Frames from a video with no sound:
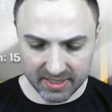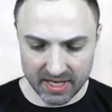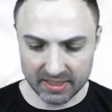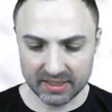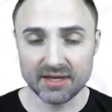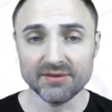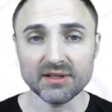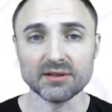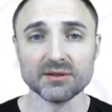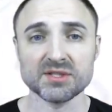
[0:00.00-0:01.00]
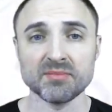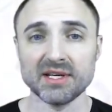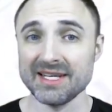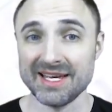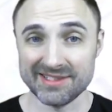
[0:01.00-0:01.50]
and give it a little
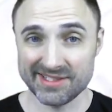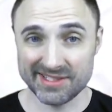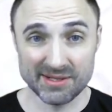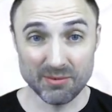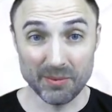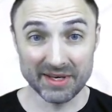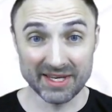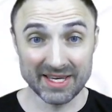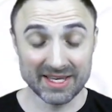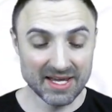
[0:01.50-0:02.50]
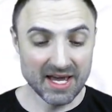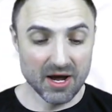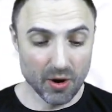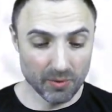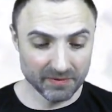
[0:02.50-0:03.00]
spin and see what we can get.
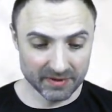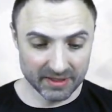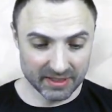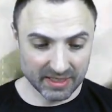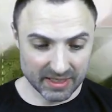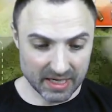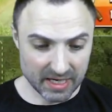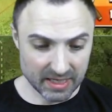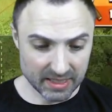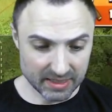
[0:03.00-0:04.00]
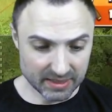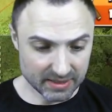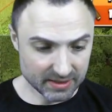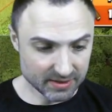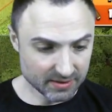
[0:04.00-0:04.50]
Hopefully,
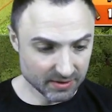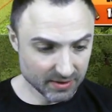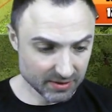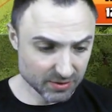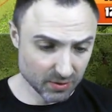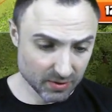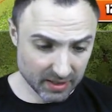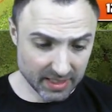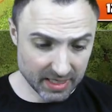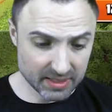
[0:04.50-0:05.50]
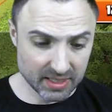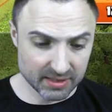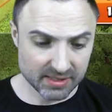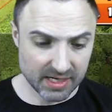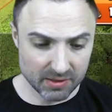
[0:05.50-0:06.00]
okay, so again, a
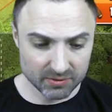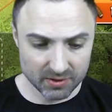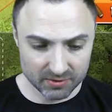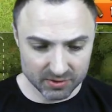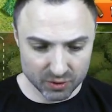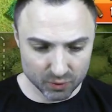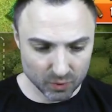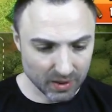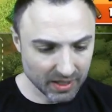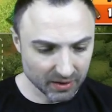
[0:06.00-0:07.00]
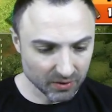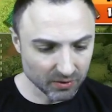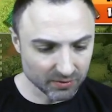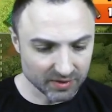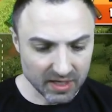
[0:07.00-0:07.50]
Town Hall
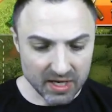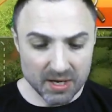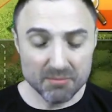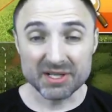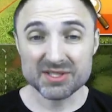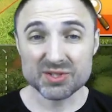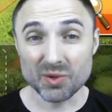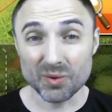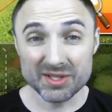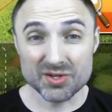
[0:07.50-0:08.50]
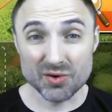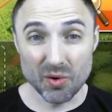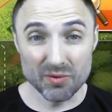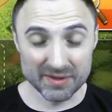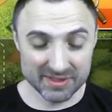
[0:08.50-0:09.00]
12, but it's 20
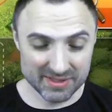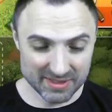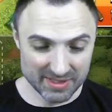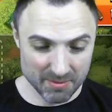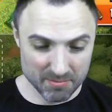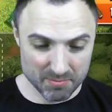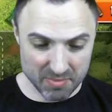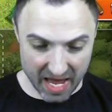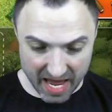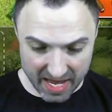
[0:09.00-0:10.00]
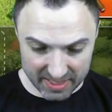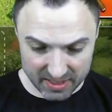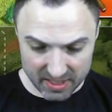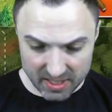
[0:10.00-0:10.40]
trophies. That's not bad.